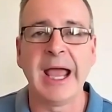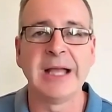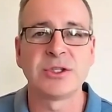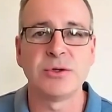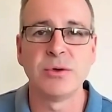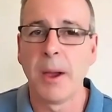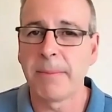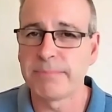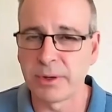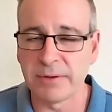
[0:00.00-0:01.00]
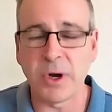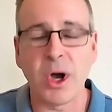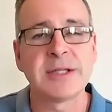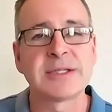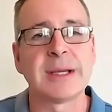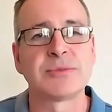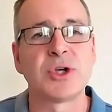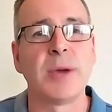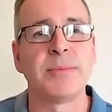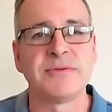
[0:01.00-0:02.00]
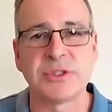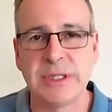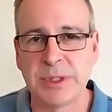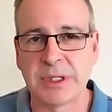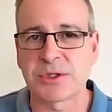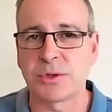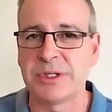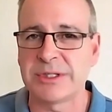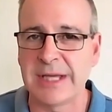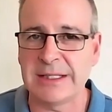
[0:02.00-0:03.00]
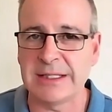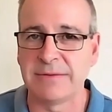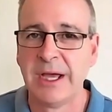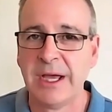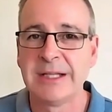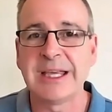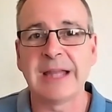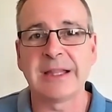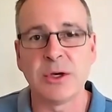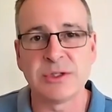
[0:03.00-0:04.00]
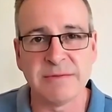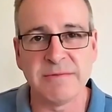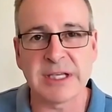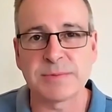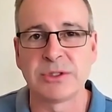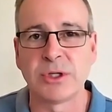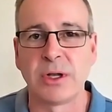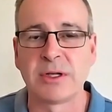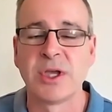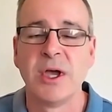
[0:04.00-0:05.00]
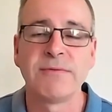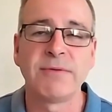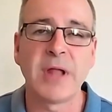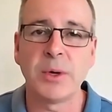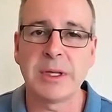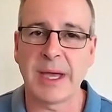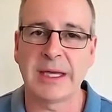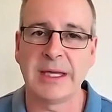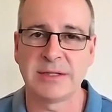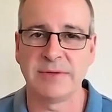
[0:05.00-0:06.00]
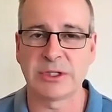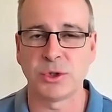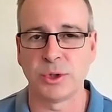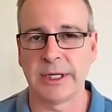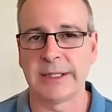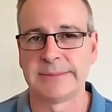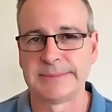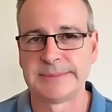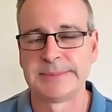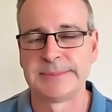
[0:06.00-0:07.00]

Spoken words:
and to provide some type of stimulus or incentive to get those investment dollars flowing back into Victoria.